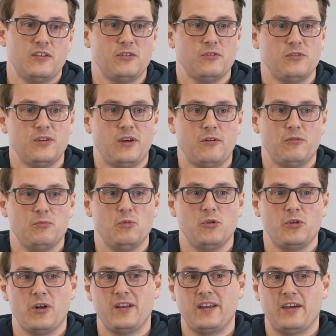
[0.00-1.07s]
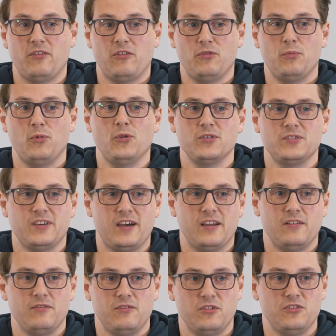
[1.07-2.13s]
I was more going down the sports
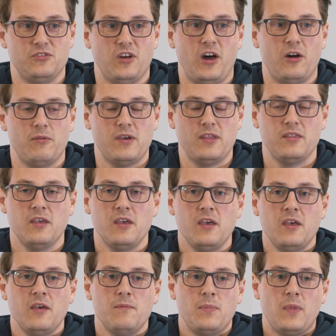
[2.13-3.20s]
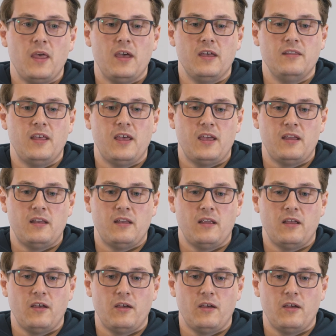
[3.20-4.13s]
side to start with. And then